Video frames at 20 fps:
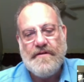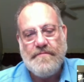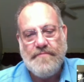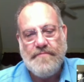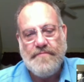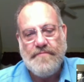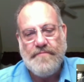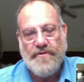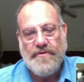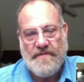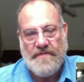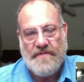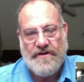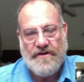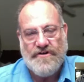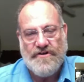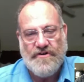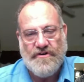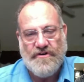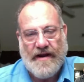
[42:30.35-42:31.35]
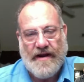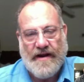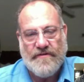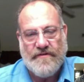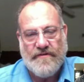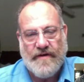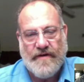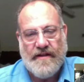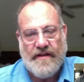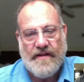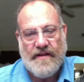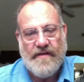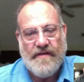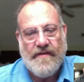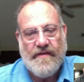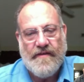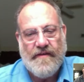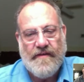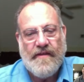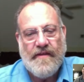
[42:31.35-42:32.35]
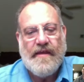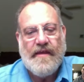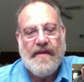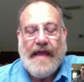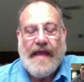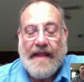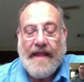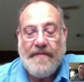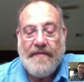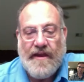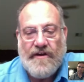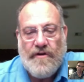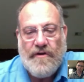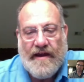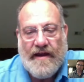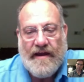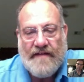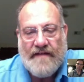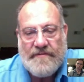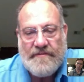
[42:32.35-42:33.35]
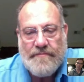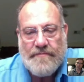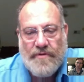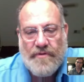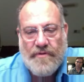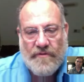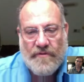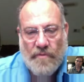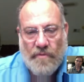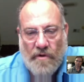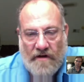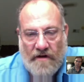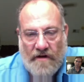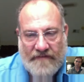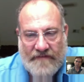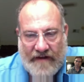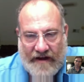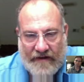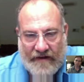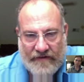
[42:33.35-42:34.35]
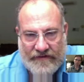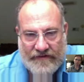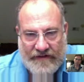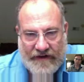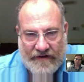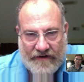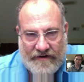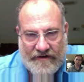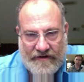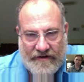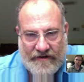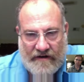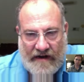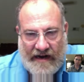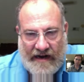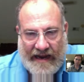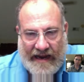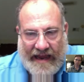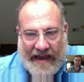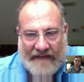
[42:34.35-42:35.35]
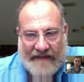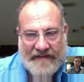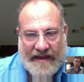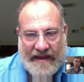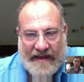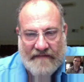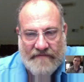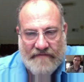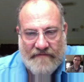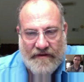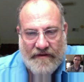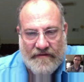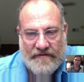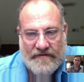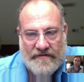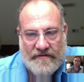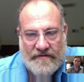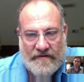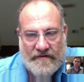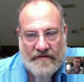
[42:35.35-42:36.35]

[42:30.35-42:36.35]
Put them in your directory, and then you have to put the raw files there too. I have to have those.